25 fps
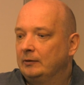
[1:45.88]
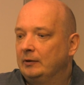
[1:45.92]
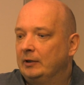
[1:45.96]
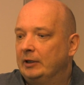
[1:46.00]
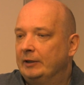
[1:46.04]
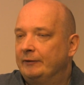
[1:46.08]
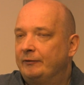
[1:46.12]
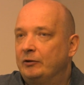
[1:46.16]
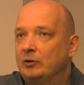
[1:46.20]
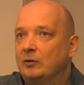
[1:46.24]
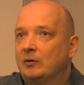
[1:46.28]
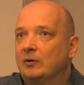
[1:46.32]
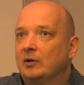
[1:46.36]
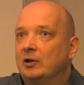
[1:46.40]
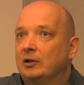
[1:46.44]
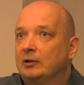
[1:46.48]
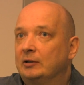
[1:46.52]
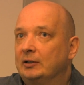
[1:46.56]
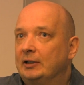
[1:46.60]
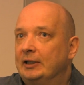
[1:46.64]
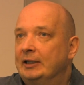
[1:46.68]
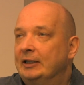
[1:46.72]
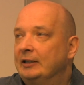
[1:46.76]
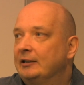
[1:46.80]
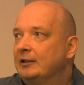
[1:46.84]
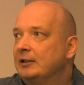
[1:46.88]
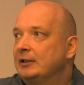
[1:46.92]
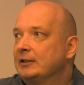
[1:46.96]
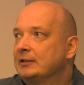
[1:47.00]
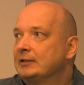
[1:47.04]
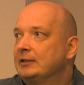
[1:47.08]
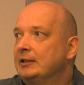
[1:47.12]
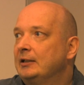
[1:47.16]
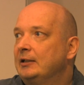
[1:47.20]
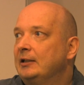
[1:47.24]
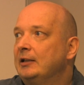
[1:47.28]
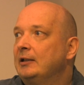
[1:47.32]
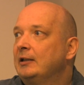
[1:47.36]
if you are
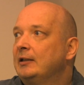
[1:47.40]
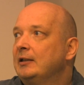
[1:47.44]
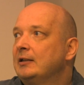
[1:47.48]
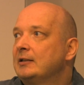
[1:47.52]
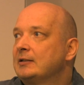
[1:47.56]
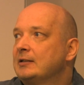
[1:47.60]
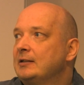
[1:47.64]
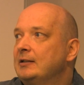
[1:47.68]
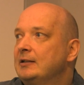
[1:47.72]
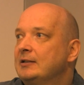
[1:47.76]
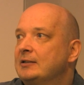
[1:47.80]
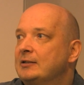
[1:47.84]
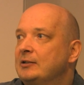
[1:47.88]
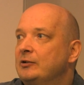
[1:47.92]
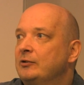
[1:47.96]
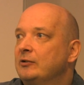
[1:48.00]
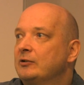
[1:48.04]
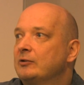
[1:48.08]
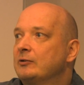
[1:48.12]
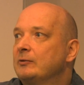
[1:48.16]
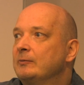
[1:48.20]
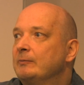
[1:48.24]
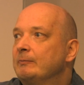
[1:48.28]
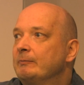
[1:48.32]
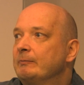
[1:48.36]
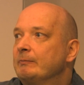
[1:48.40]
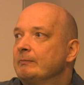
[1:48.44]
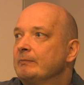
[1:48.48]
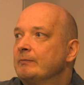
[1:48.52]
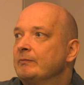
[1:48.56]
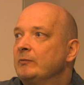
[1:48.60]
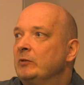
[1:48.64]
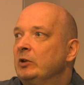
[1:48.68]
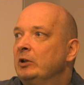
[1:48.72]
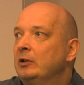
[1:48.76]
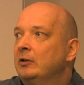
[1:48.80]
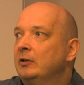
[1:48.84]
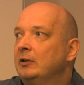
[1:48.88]
interested in these issues.
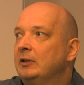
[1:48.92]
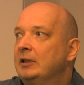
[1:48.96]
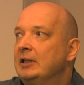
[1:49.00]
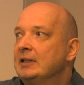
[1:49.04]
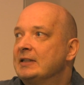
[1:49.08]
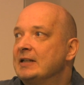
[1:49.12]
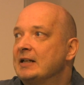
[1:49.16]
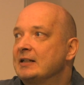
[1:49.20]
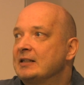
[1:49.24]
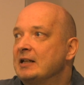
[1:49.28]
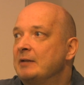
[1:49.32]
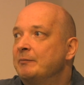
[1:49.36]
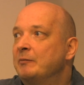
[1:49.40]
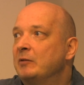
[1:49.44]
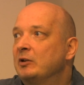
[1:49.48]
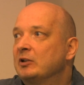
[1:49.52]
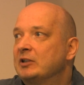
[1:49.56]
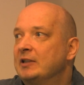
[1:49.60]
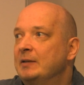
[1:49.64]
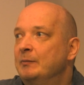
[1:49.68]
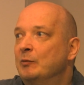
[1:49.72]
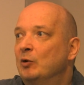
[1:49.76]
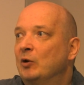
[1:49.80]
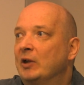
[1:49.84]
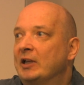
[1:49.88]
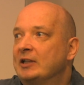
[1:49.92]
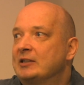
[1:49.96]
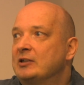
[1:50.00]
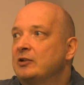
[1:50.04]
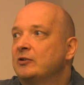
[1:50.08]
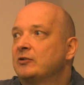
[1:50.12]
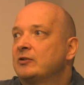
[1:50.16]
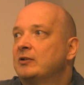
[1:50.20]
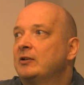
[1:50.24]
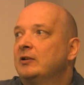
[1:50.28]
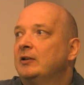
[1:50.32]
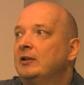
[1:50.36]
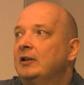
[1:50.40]
These are some
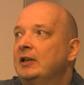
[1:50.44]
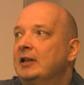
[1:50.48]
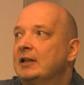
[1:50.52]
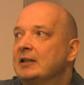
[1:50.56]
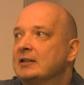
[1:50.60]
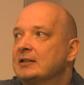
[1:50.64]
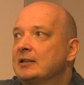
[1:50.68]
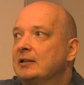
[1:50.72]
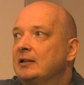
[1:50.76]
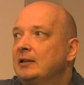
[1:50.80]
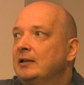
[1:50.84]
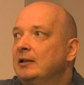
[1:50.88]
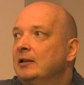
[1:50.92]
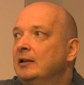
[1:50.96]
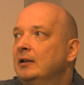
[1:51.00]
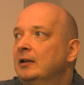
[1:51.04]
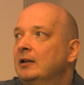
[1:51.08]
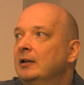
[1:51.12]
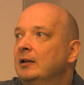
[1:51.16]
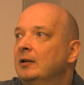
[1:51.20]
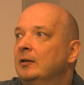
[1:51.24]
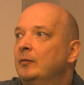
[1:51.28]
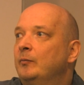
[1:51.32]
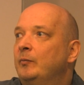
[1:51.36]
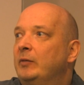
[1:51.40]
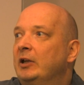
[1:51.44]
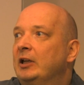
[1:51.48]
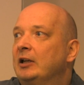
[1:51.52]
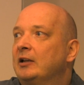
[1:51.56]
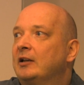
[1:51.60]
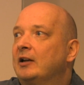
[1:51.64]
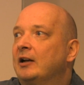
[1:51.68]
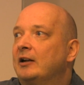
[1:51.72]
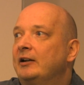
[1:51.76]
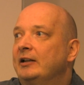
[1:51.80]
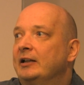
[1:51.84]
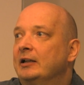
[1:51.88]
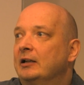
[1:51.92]
simulations he has been
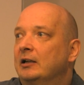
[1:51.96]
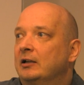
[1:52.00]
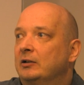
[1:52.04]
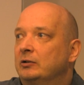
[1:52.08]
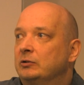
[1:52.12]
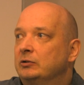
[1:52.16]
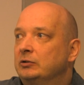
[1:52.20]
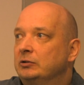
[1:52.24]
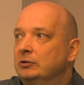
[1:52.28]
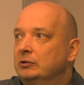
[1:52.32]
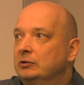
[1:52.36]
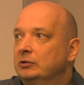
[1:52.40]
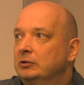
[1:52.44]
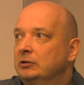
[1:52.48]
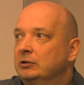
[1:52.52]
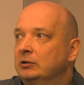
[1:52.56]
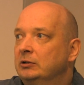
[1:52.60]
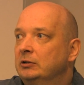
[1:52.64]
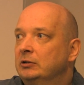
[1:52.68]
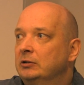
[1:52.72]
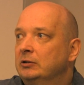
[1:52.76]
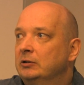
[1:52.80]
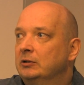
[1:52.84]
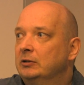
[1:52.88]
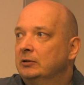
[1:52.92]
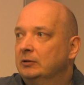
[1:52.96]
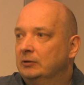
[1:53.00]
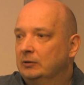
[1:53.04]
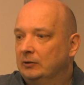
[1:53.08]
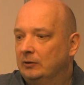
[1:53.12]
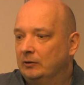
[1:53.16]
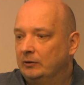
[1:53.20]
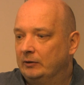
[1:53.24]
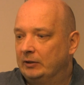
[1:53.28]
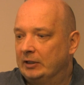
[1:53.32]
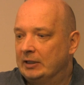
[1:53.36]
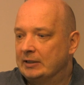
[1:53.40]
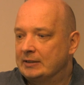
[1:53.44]
carrying out
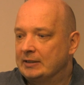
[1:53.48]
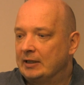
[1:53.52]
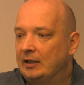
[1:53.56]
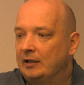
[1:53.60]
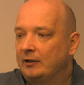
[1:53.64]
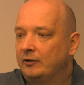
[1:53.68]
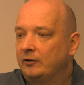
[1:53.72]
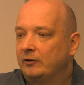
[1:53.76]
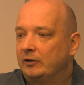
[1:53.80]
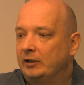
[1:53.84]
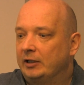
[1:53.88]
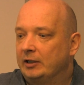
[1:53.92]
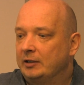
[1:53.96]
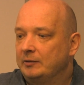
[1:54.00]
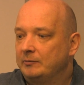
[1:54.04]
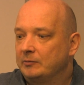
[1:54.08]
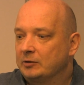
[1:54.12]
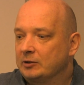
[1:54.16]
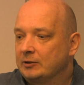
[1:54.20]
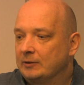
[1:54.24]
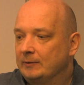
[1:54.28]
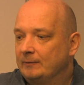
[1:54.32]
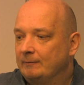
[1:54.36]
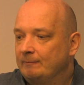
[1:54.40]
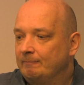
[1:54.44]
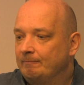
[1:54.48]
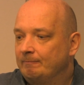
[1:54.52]
on these algorithms.